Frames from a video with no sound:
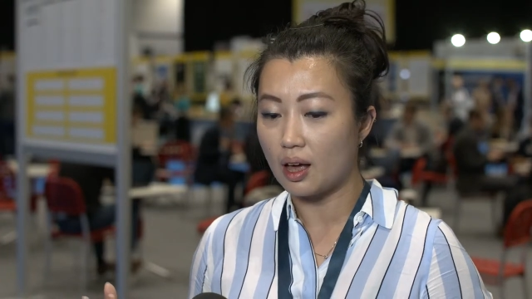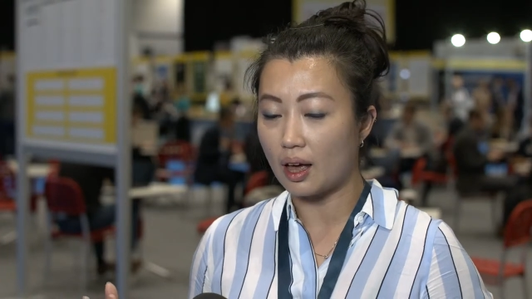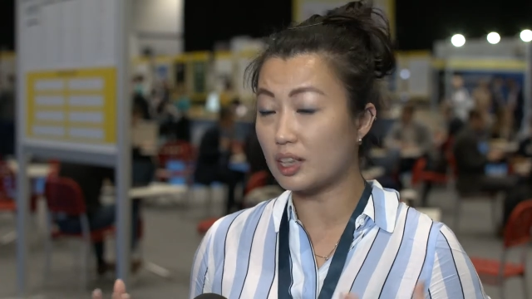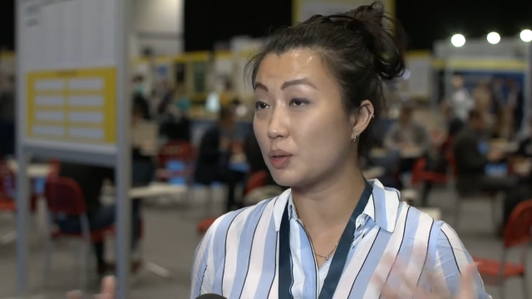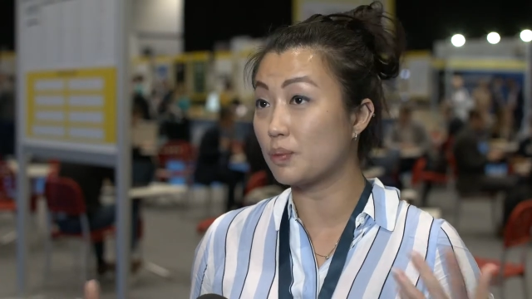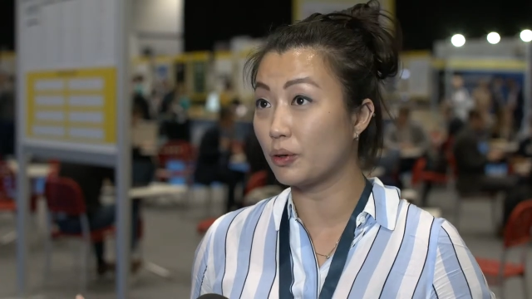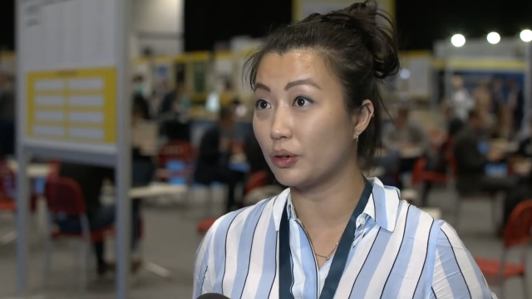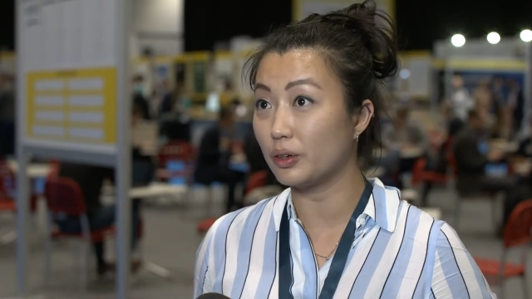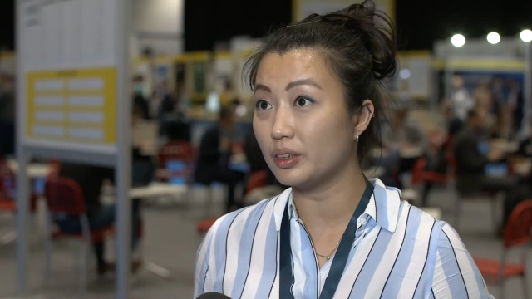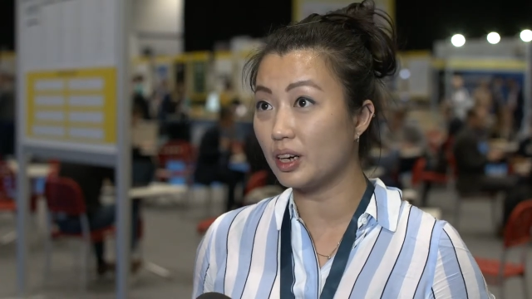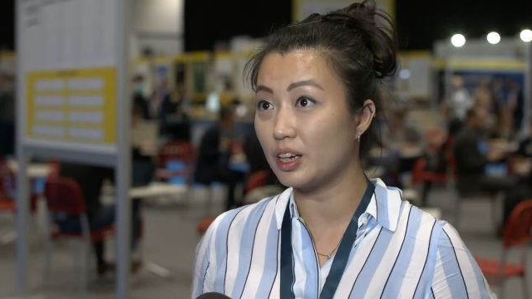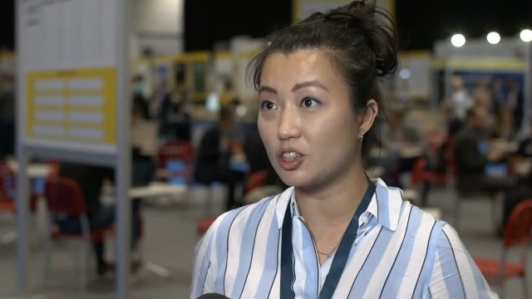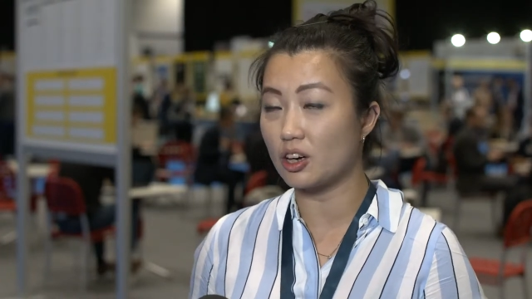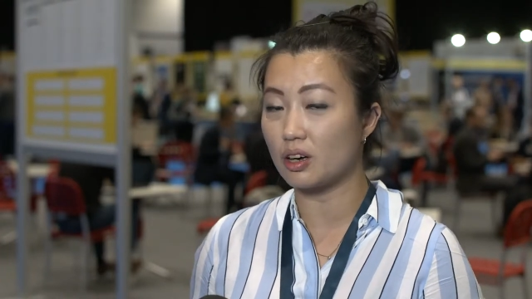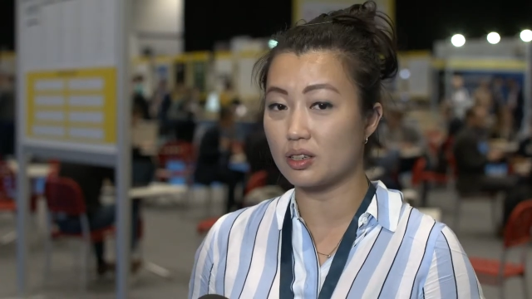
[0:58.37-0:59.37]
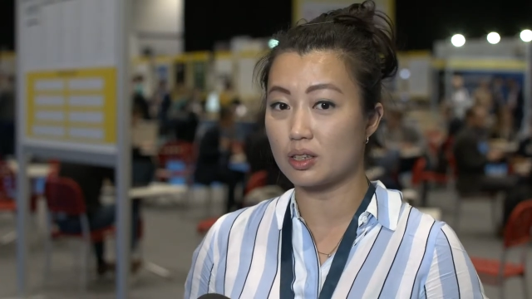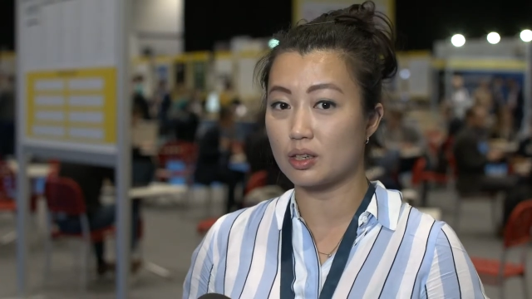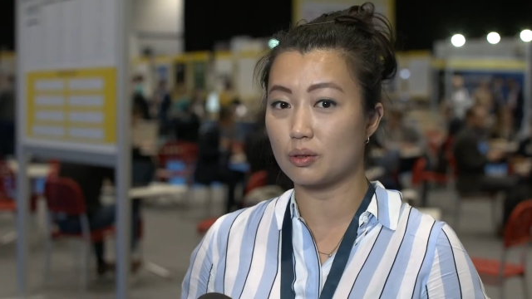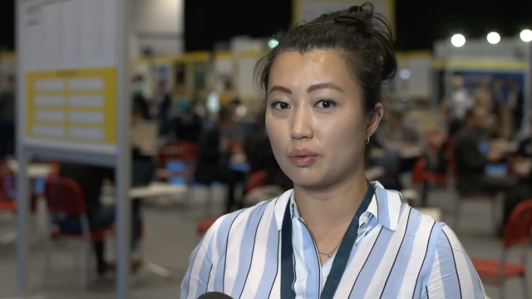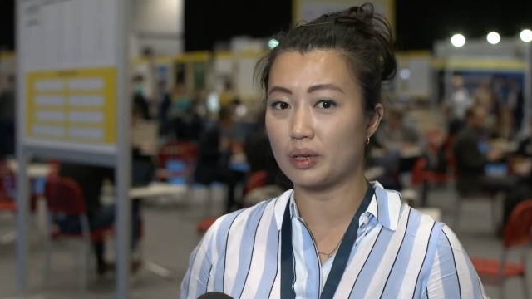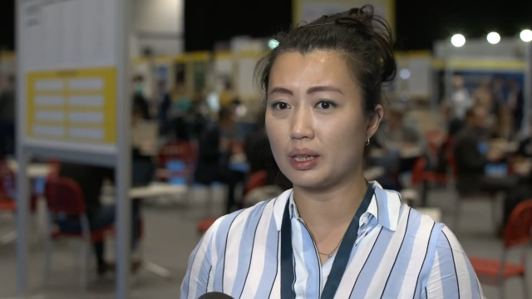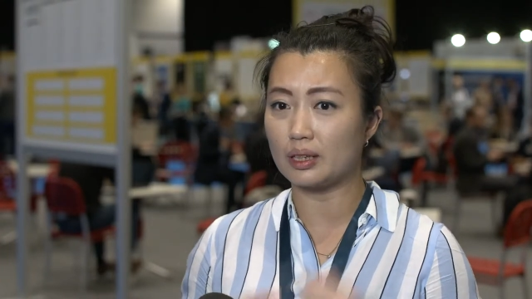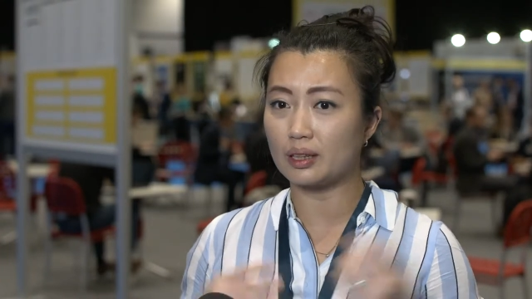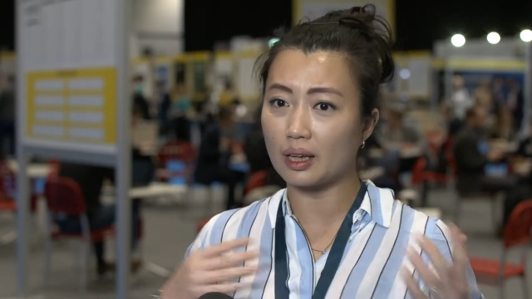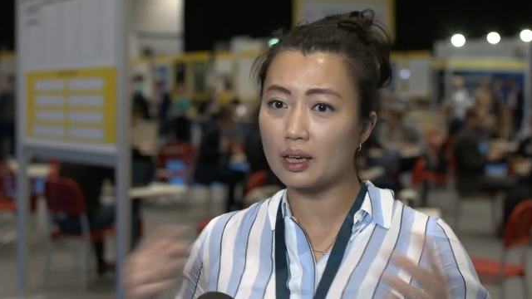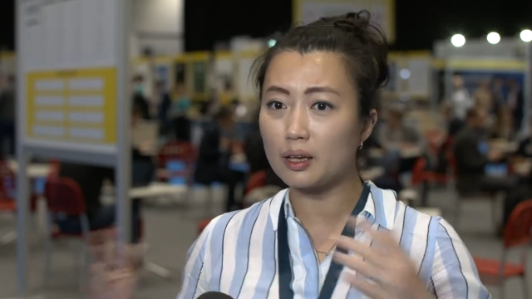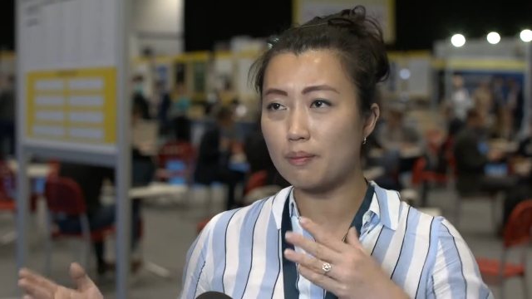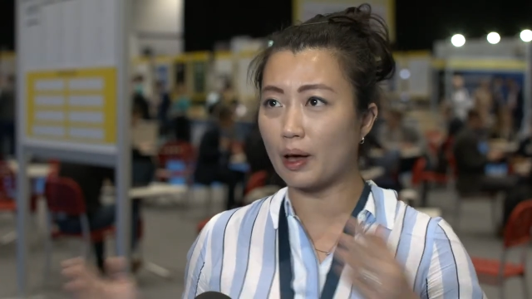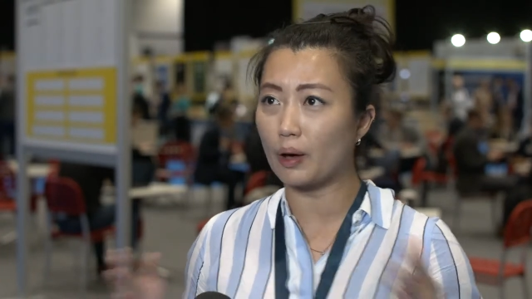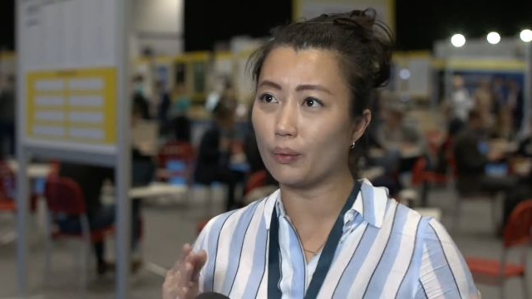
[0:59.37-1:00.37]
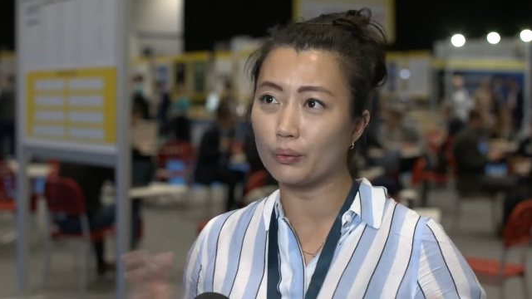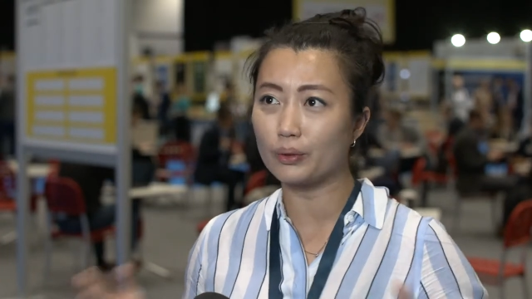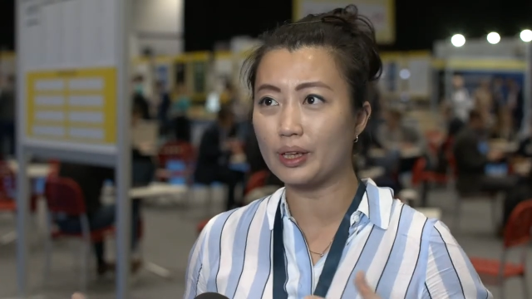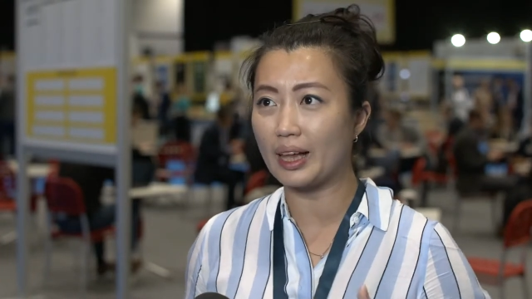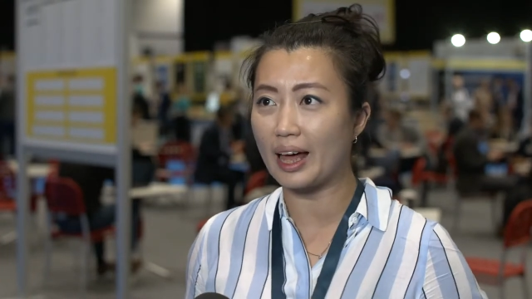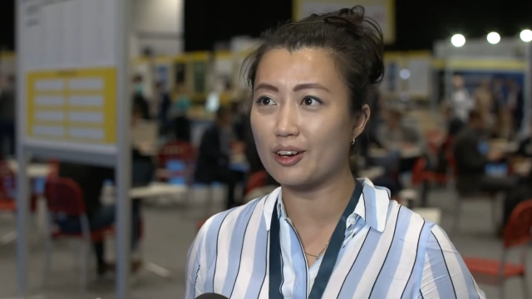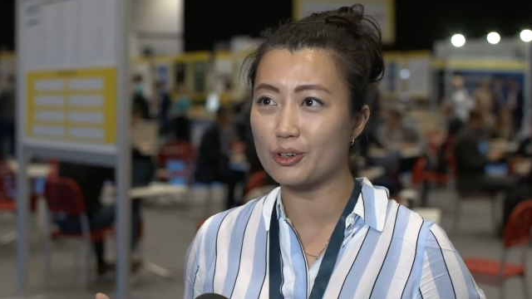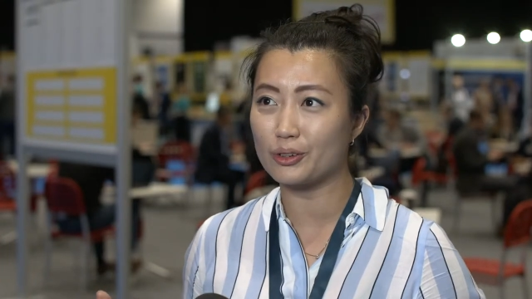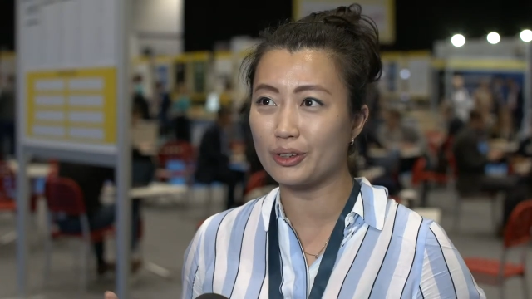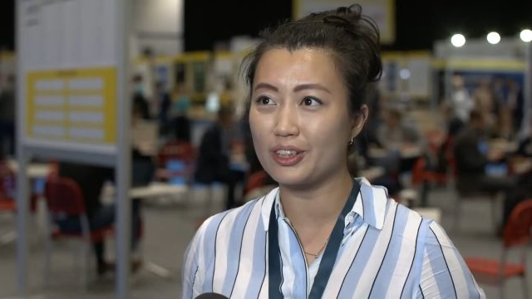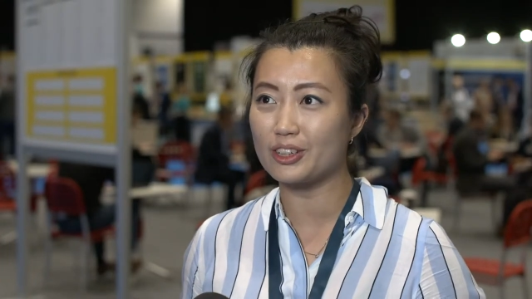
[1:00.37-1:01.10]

explore, a chance to really think about all the lateral